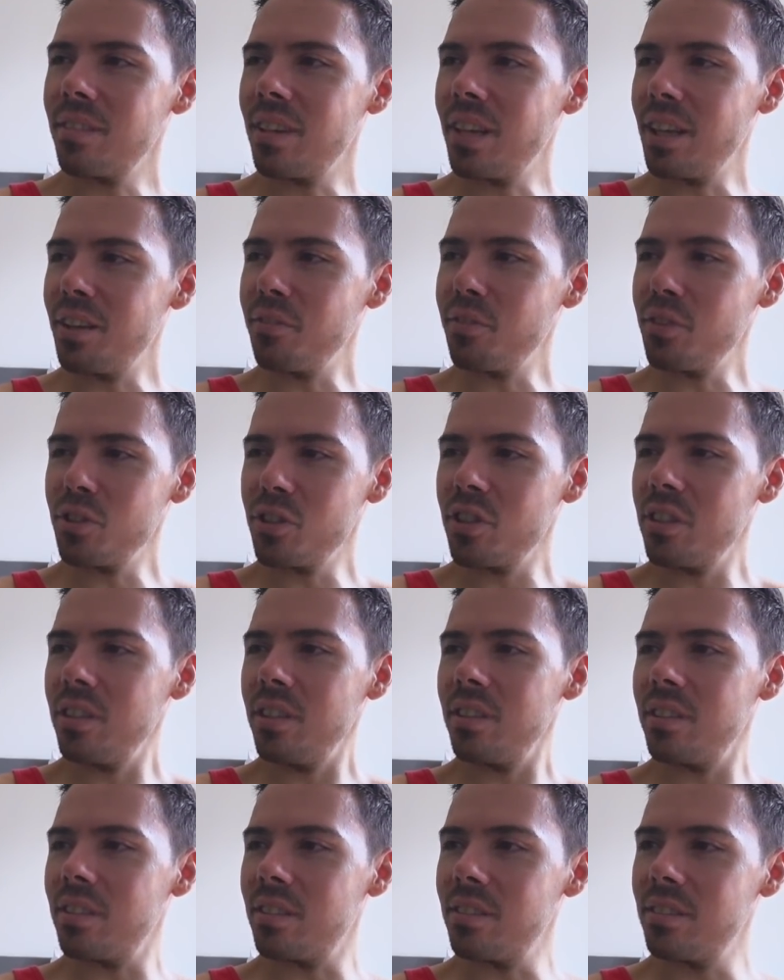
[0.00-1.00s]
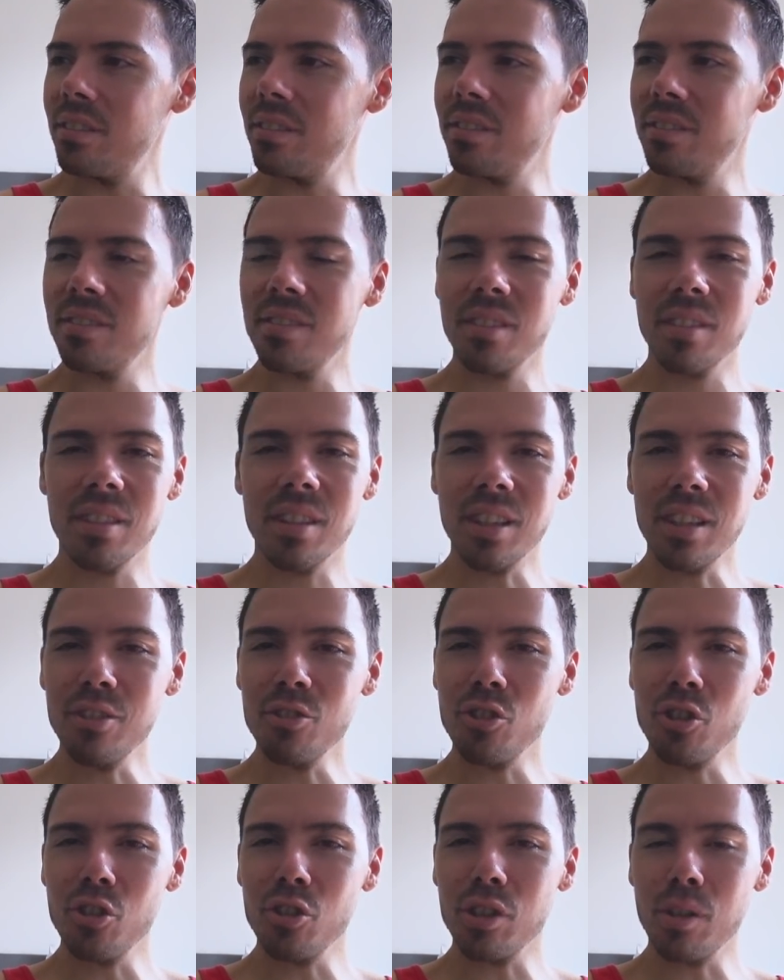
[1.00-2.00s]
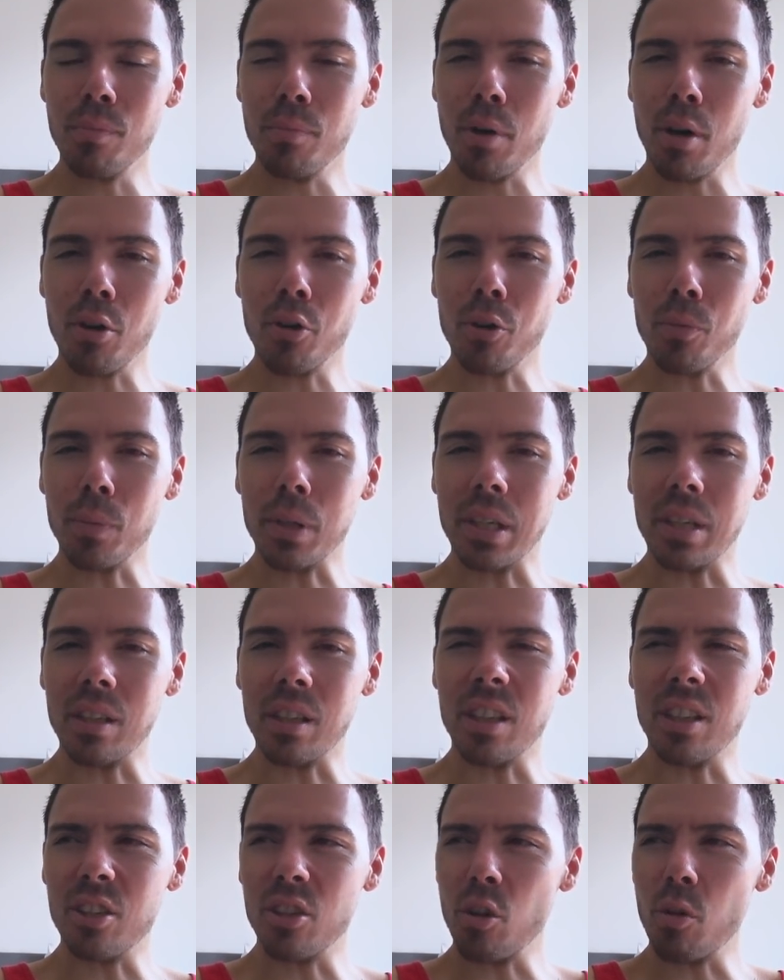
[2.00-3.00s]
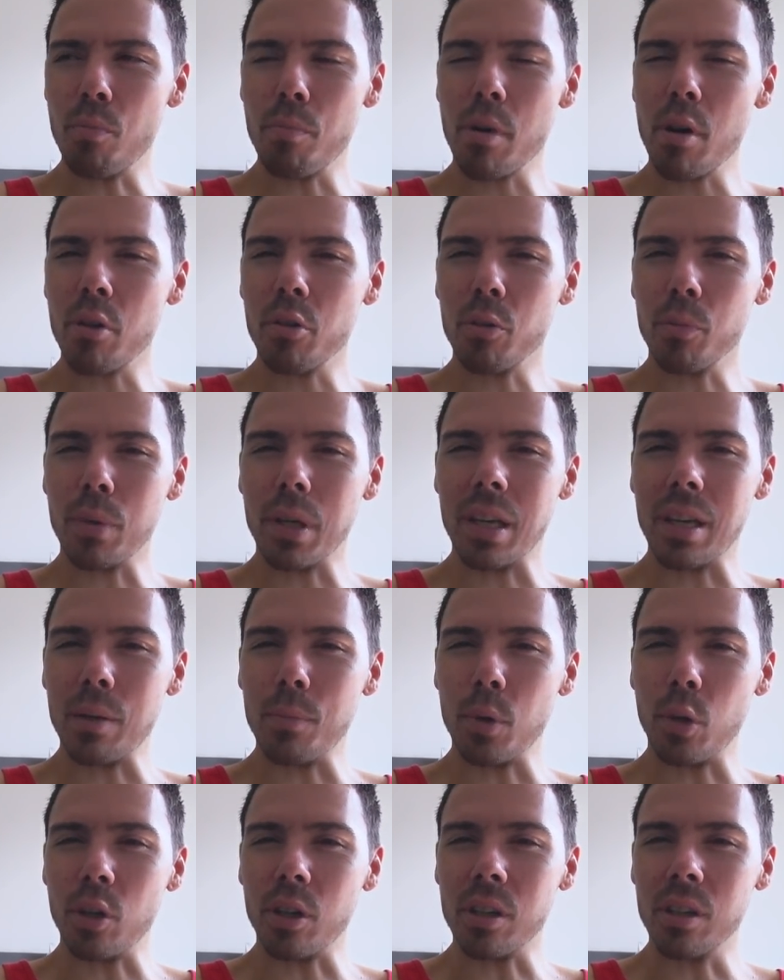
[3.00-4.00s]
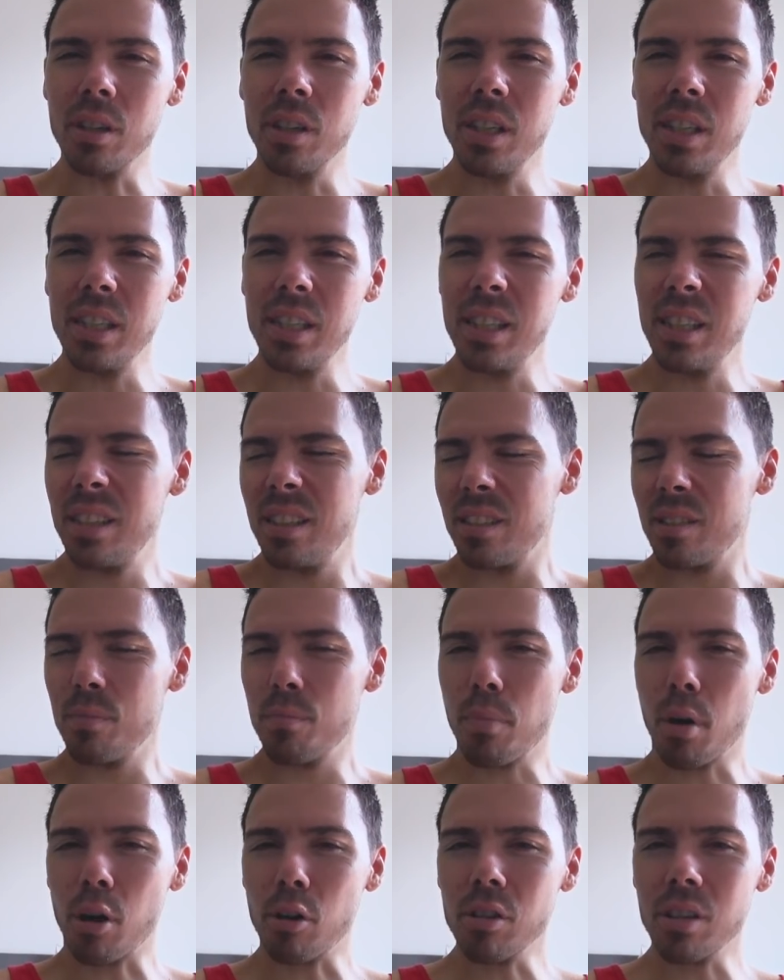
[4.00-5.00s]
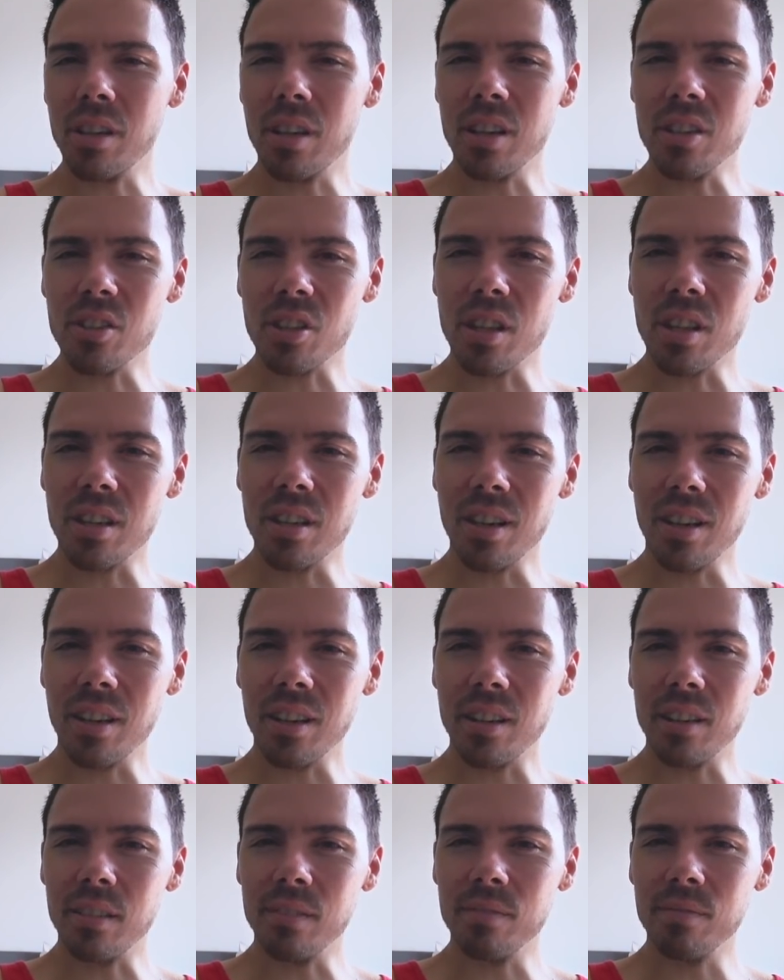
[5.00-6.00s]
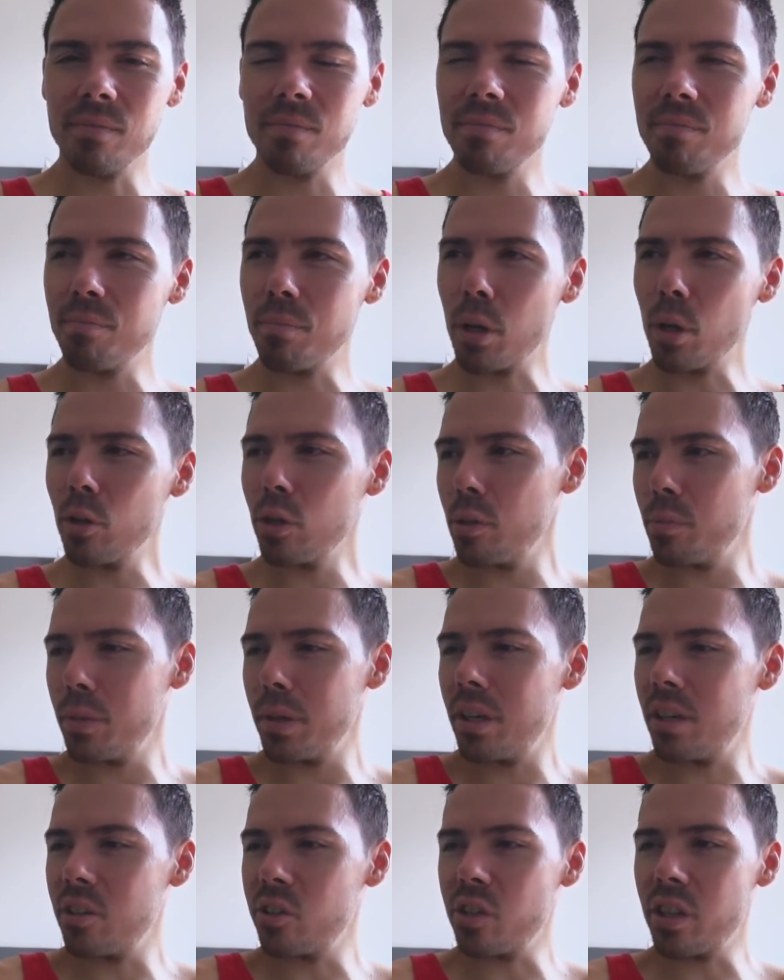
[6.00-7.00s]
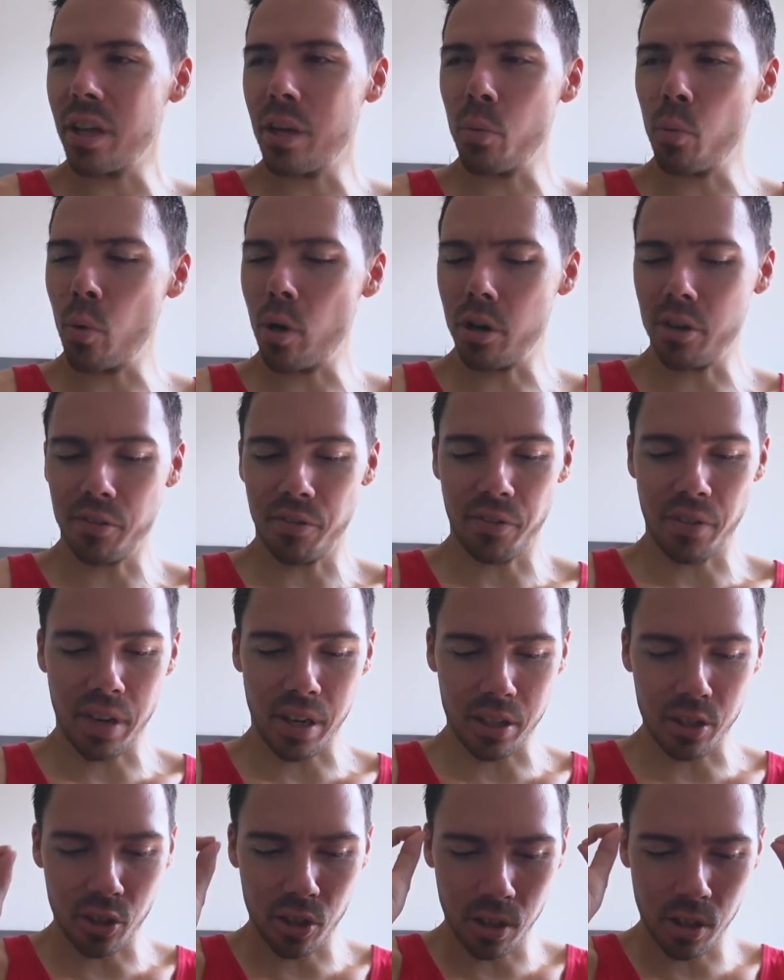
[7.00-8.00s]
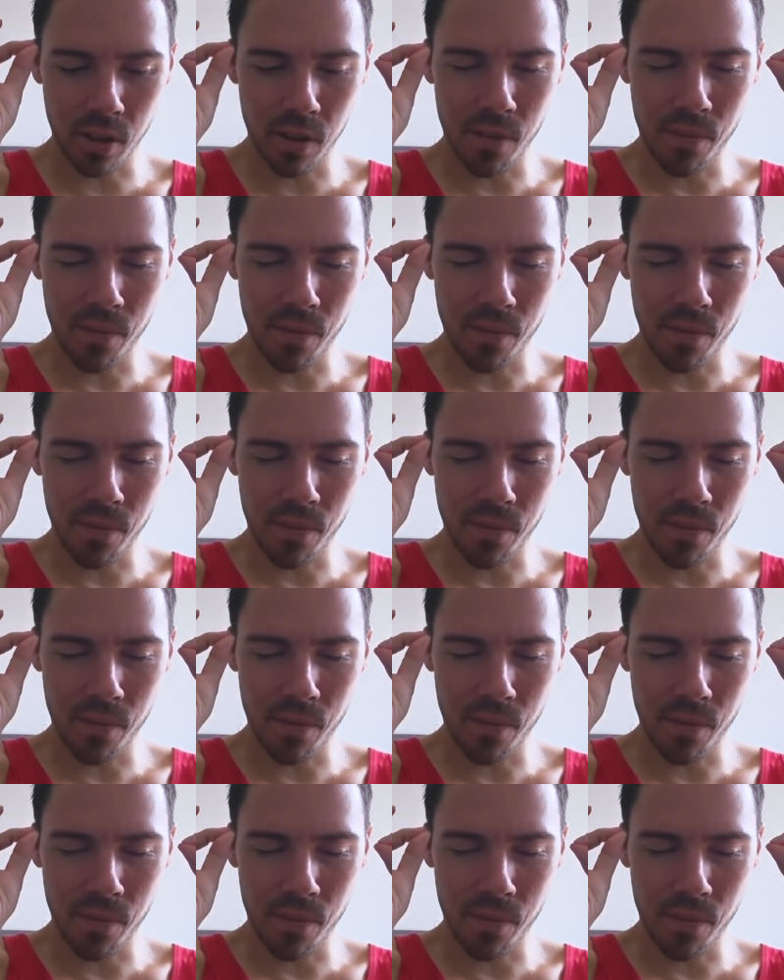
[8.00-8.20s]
Life is good. Things used to bother me that don't bother me anymore. Partly because of the diet, partly because of that water fast.